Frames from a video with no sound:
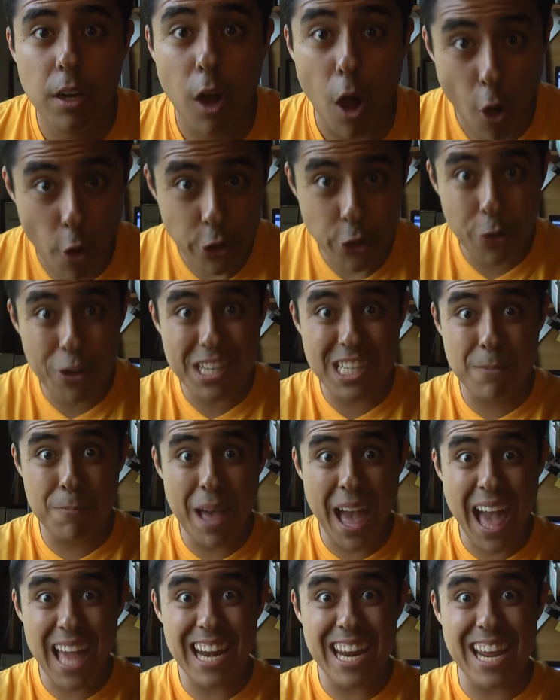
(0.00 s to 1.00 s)
Oh, you're
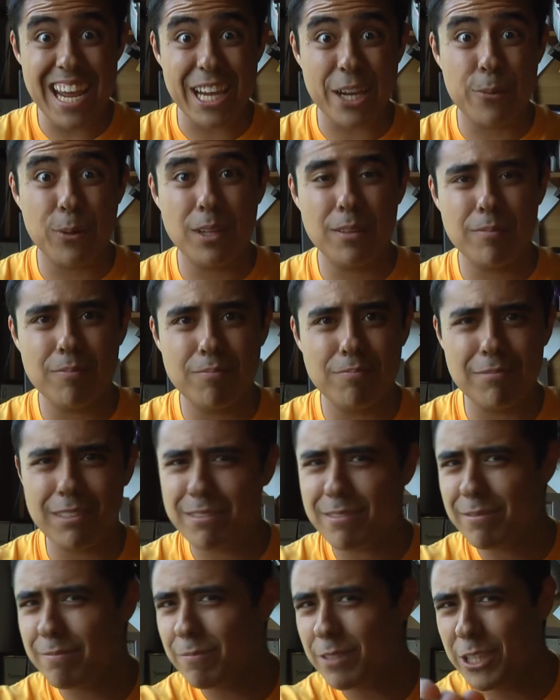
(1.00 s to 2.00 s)
Hispanic! Well,
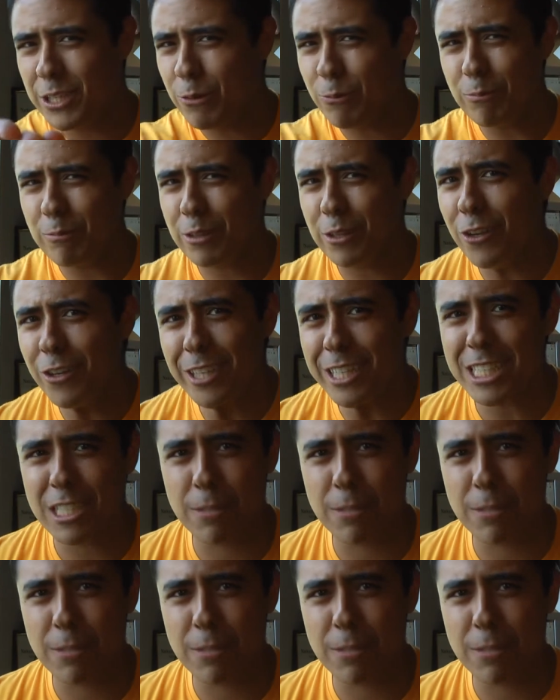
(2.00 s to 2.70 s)
you don't look